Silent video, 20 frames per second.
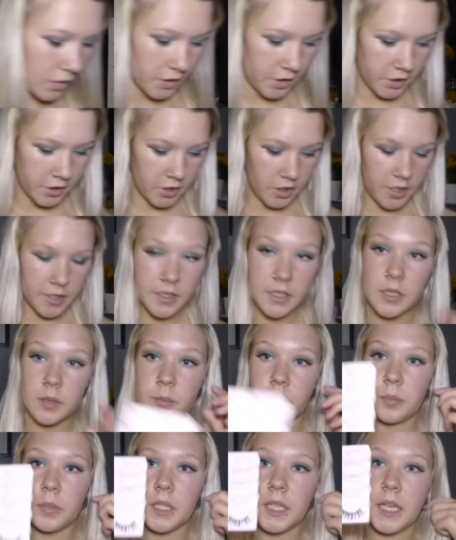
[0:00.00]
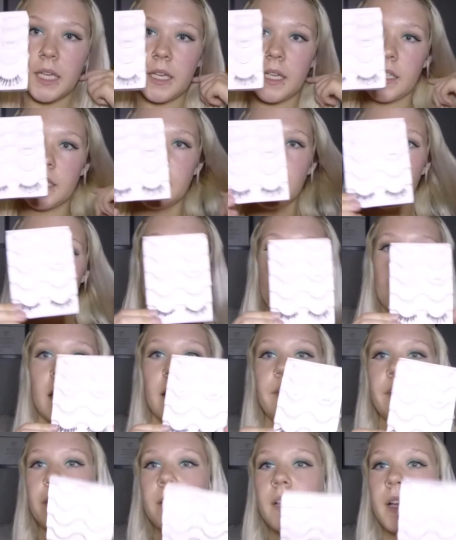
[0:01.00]
I just got some Kiss
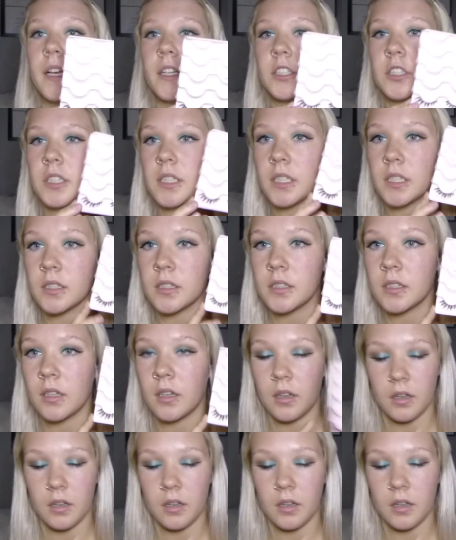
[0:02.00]
11 lashes.